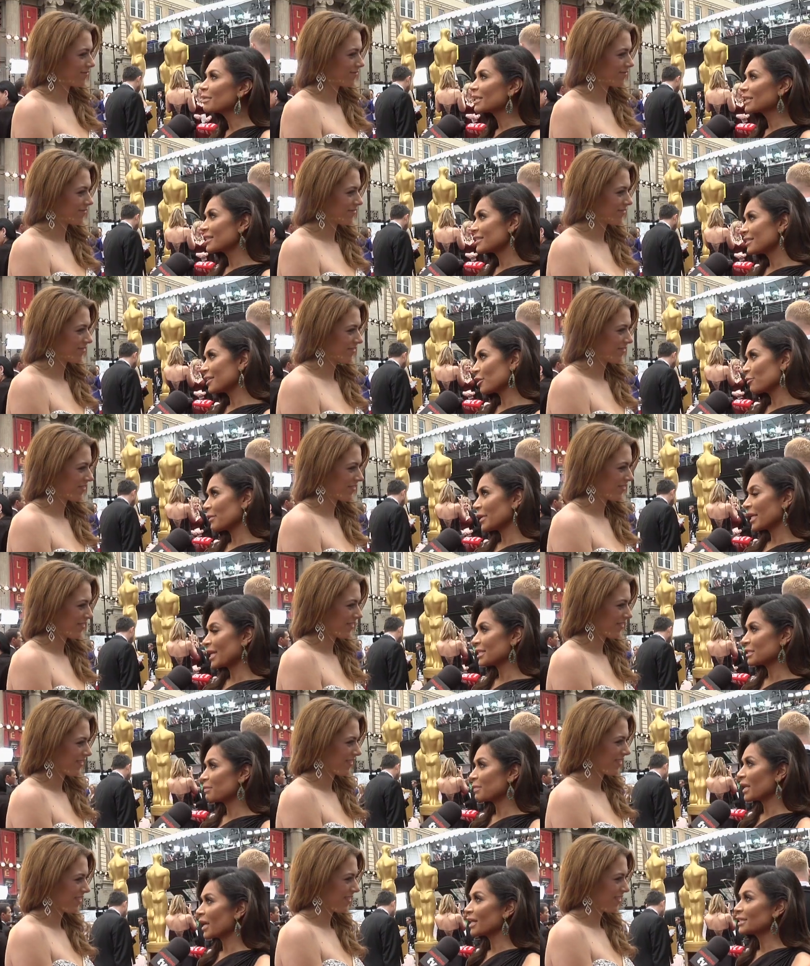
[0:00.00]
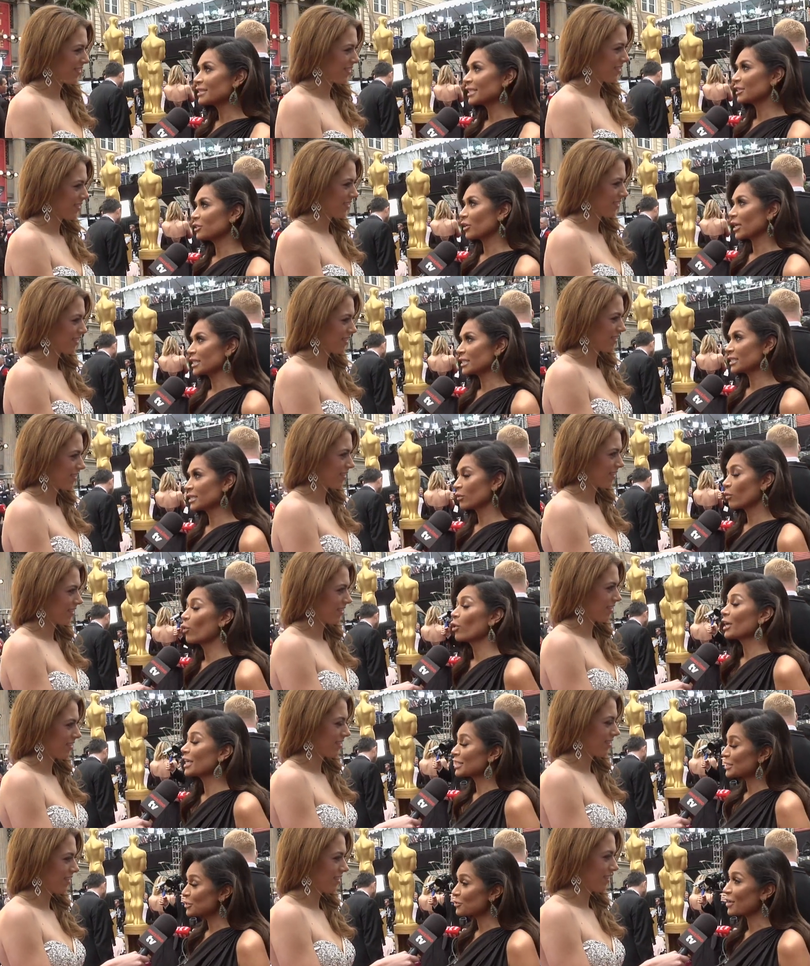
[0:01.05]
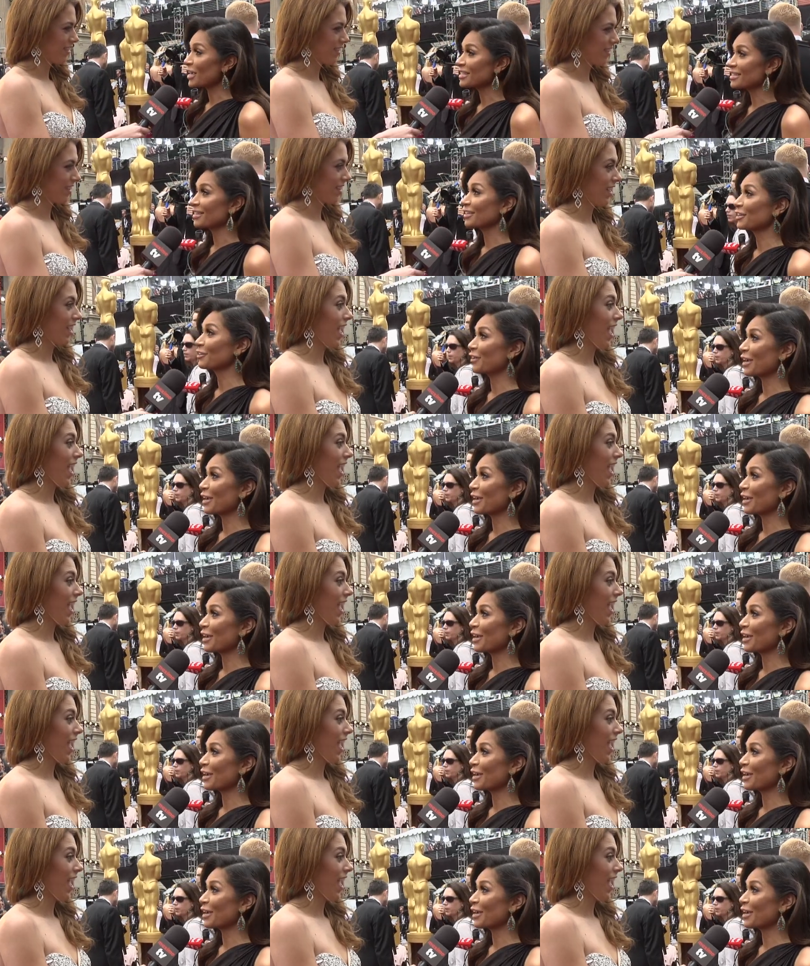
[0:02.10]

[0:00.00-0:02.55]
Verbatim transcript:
Speaker 1: big this year because Beyonce dressed, wore his dress at the